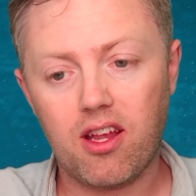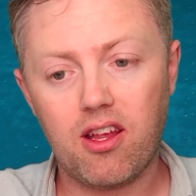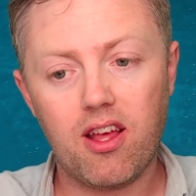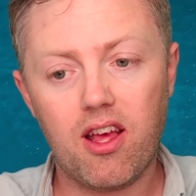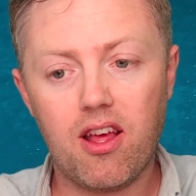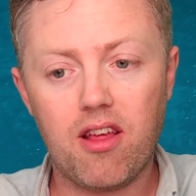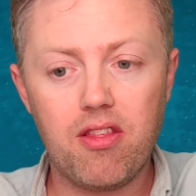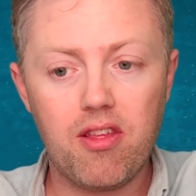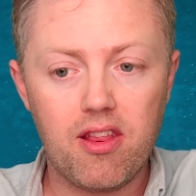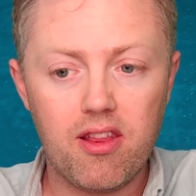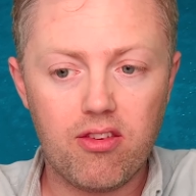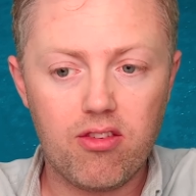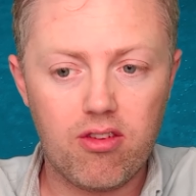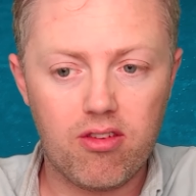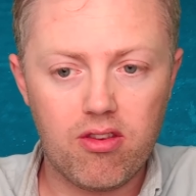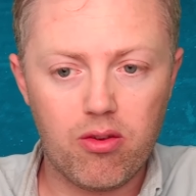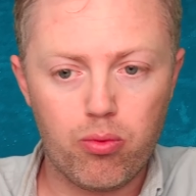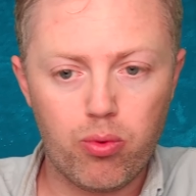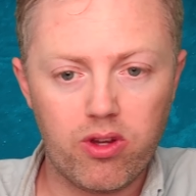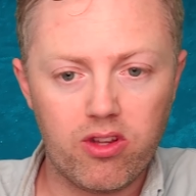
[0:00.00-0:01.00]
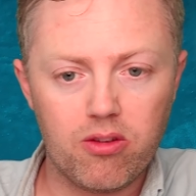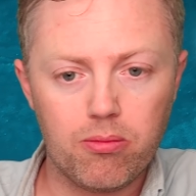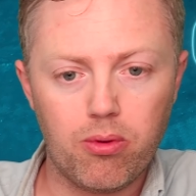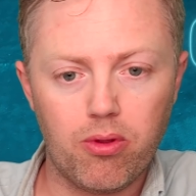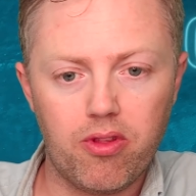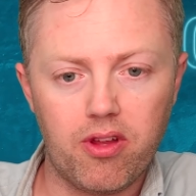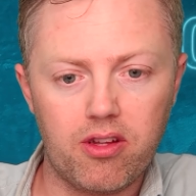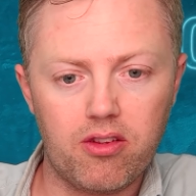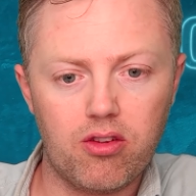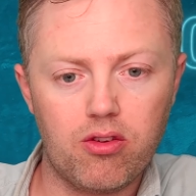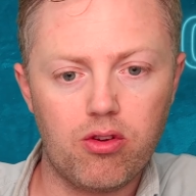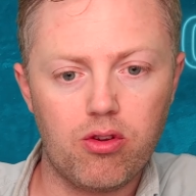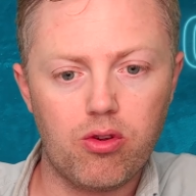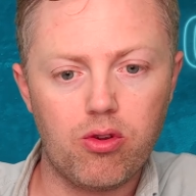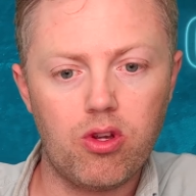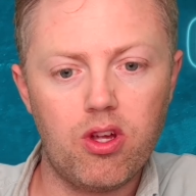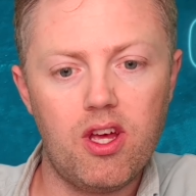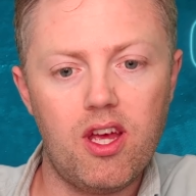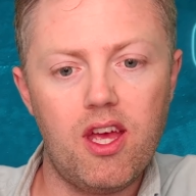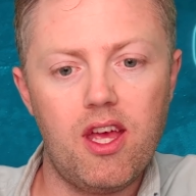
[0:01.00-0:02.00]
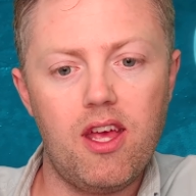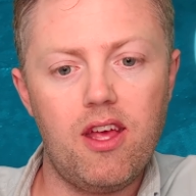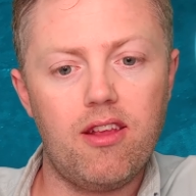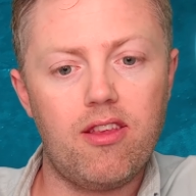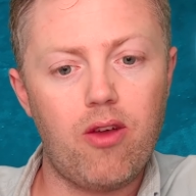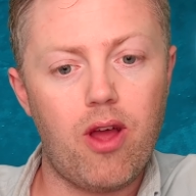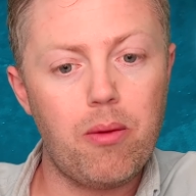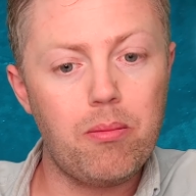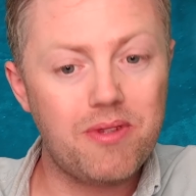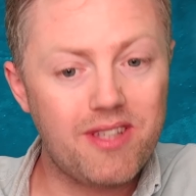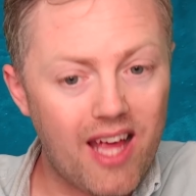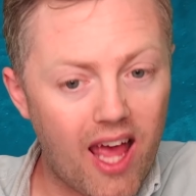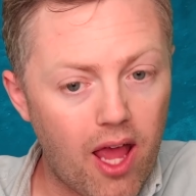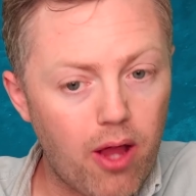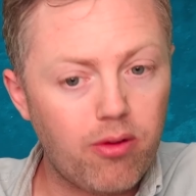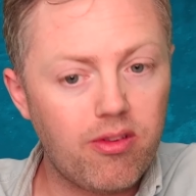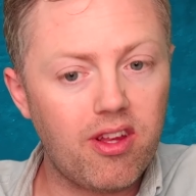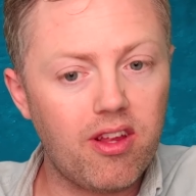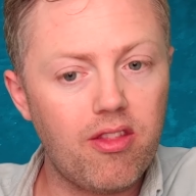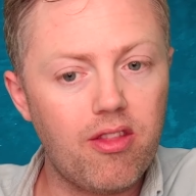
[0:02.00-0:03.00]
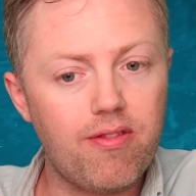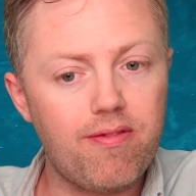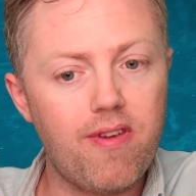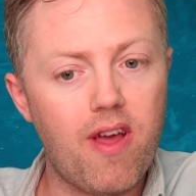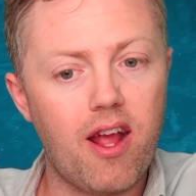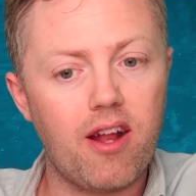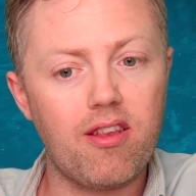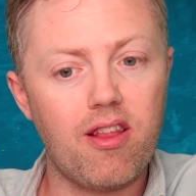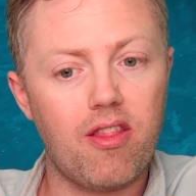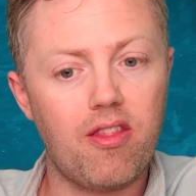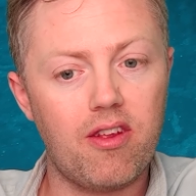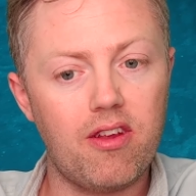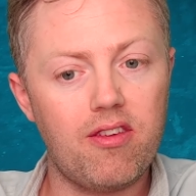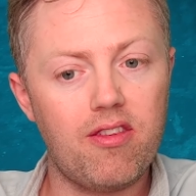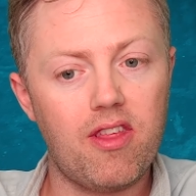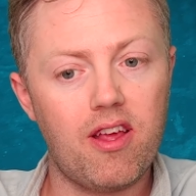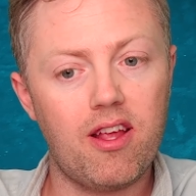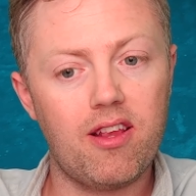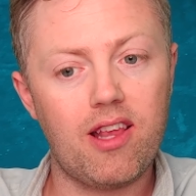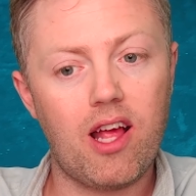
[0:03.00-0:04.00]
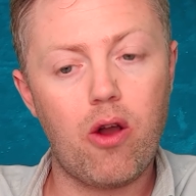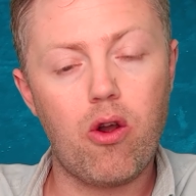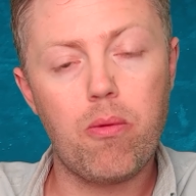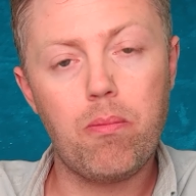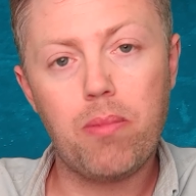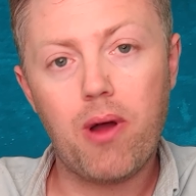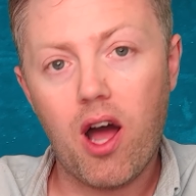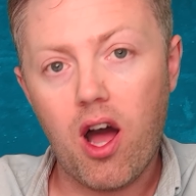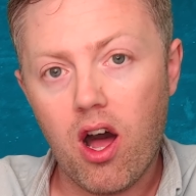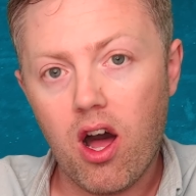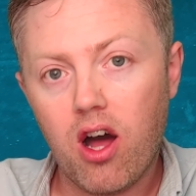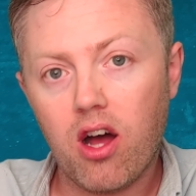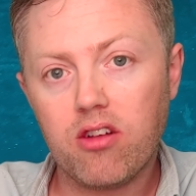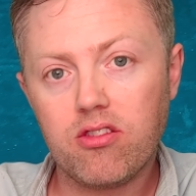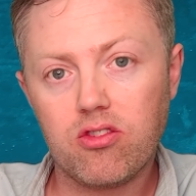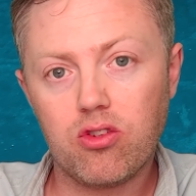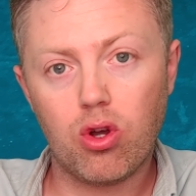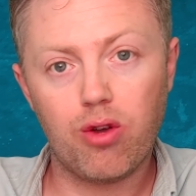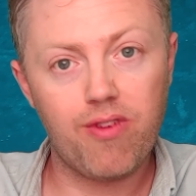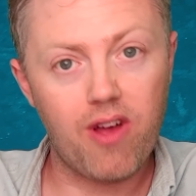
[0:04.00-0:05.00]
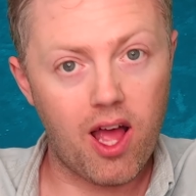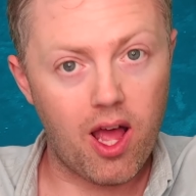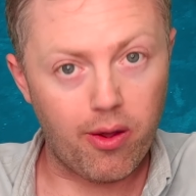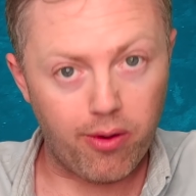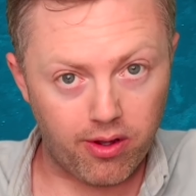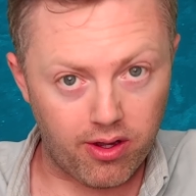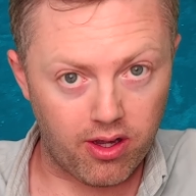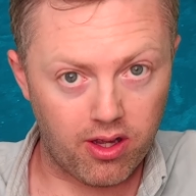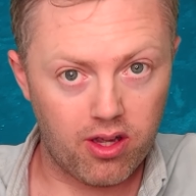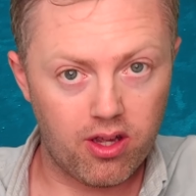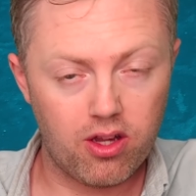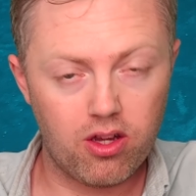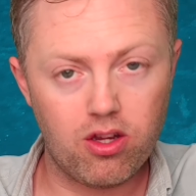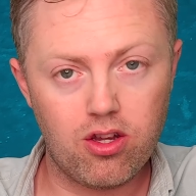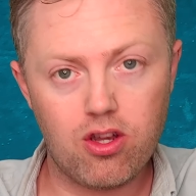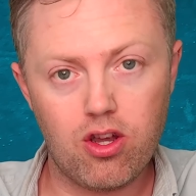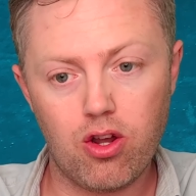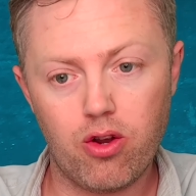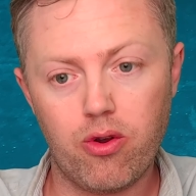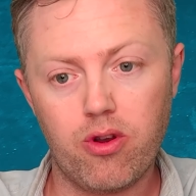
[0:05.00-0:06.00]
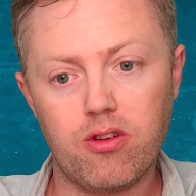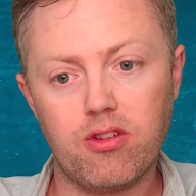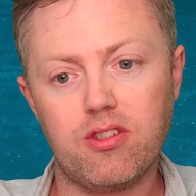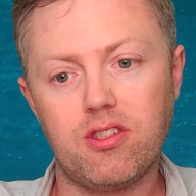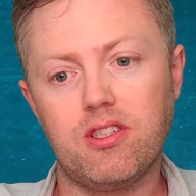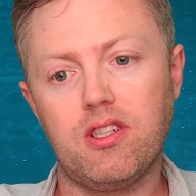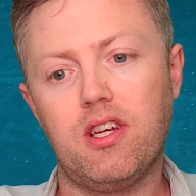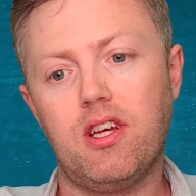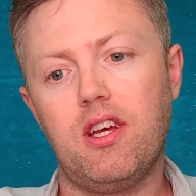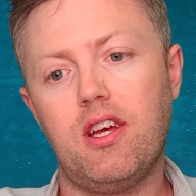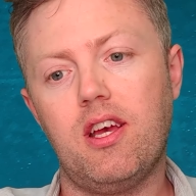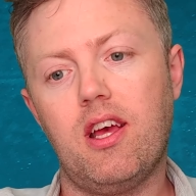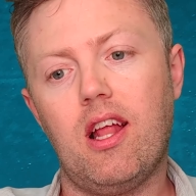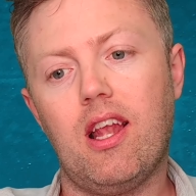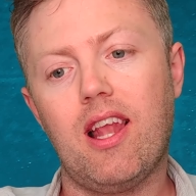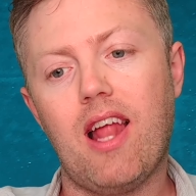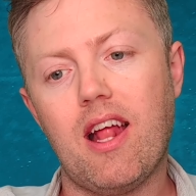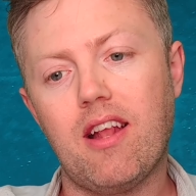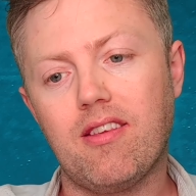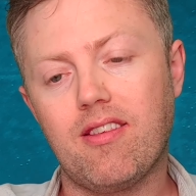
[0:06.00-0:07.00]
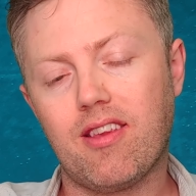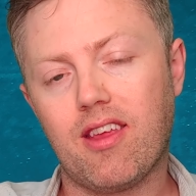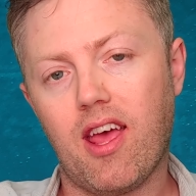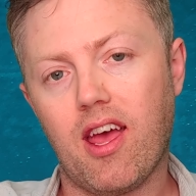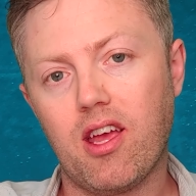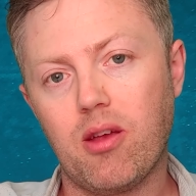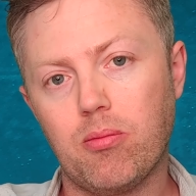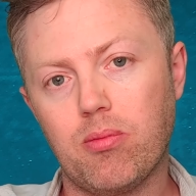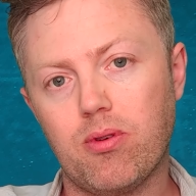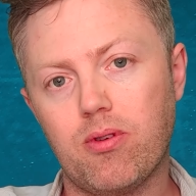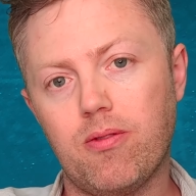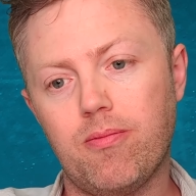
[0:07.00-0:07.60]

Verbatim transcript: I think that's just a reasonable thing to do. So I'm touting the fact that these things are a part of our current landscape,